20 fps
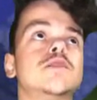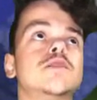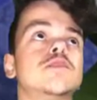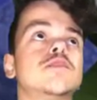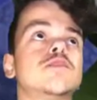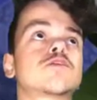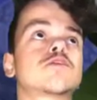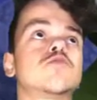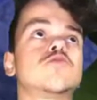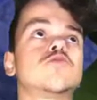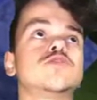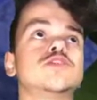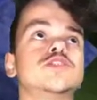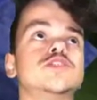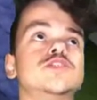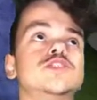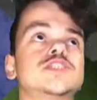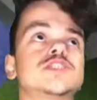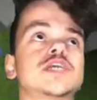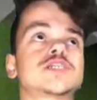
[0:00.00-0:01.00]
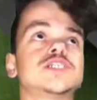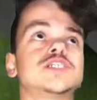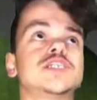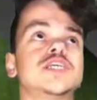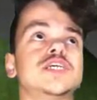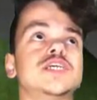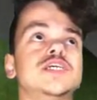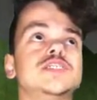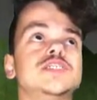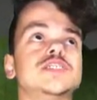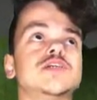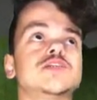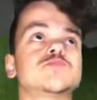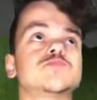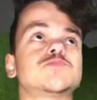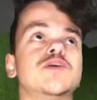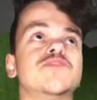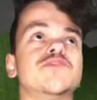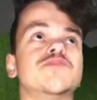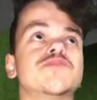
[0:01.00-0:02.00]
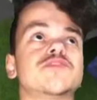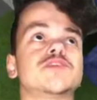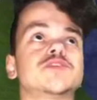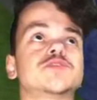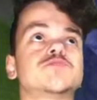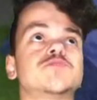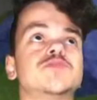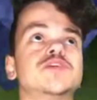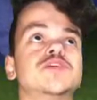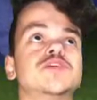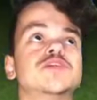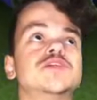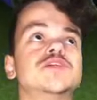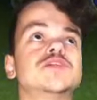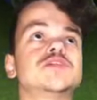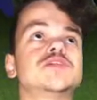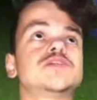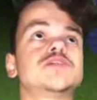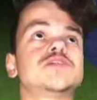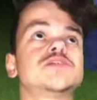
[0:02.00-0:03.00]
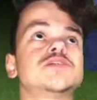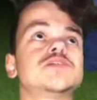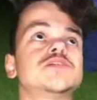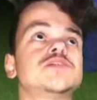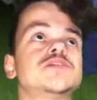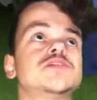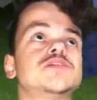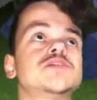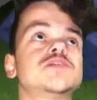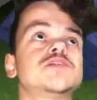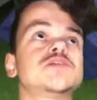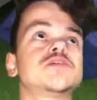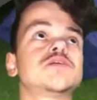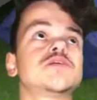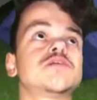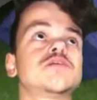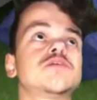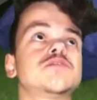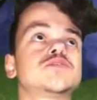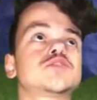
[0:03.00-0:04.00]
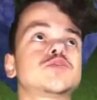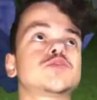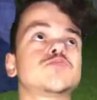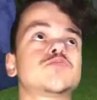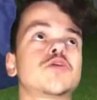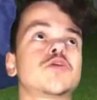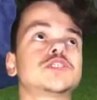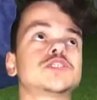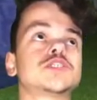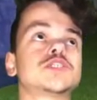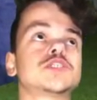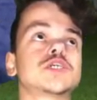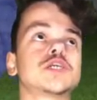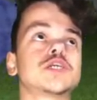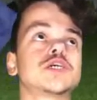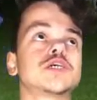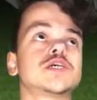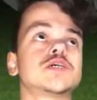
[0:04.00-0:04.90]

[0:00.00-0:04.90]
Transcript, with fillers: The corners is actually the easiest bit for this bit, surprisingly.